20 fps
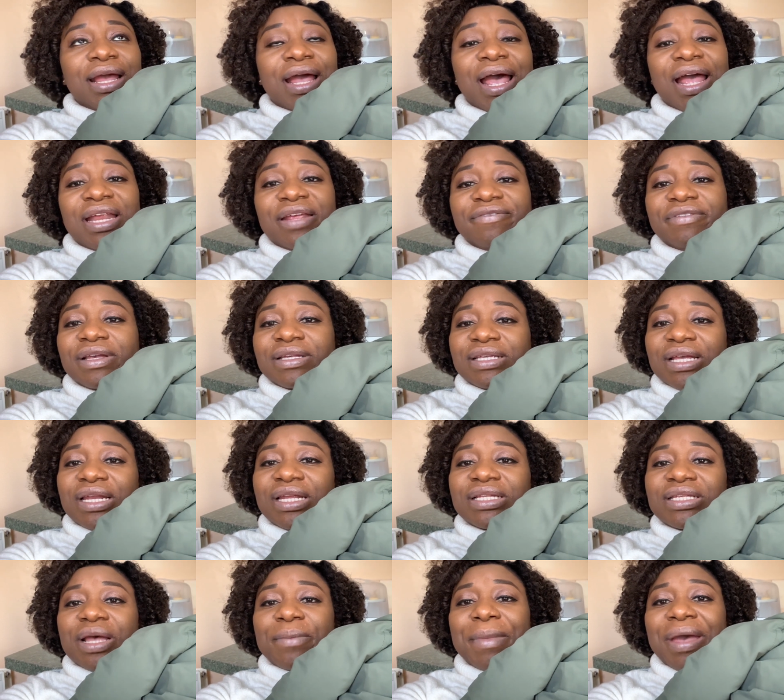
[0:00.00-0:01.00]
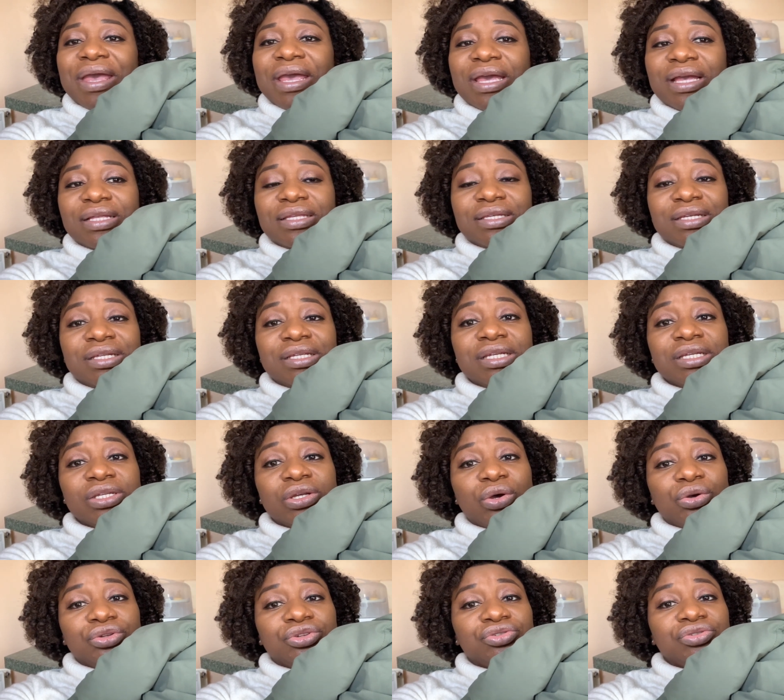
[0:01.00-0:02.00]
and if there's any time I hate in this
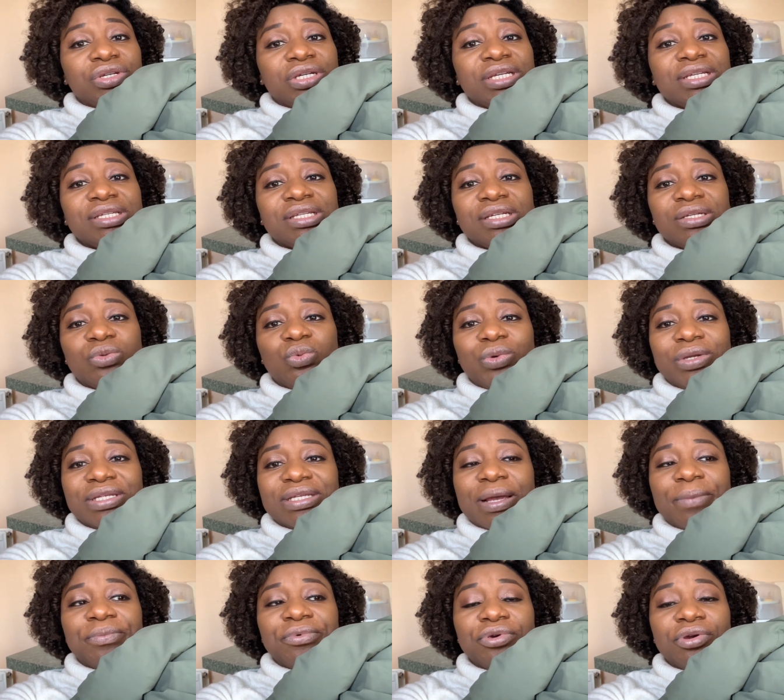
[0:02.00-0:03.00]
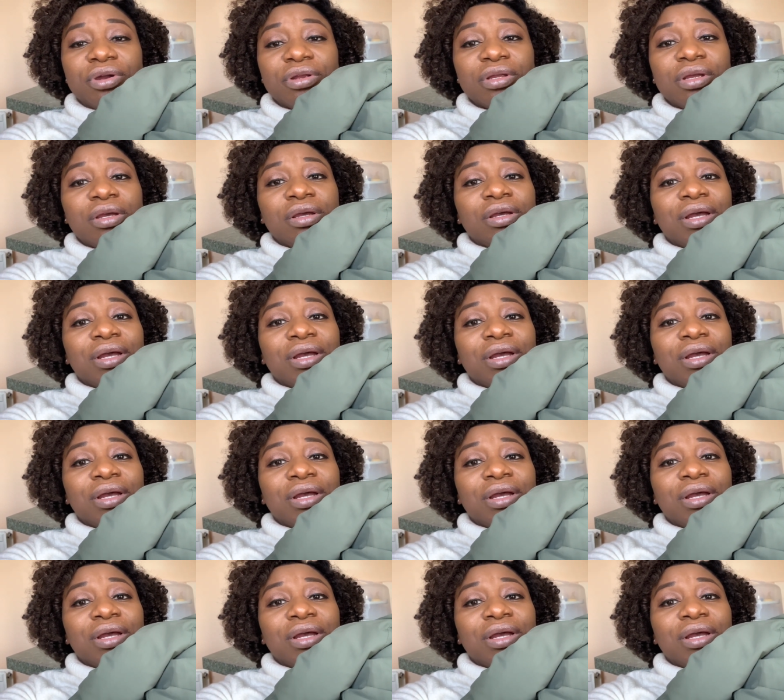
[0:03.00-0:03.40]
country, is this winter period.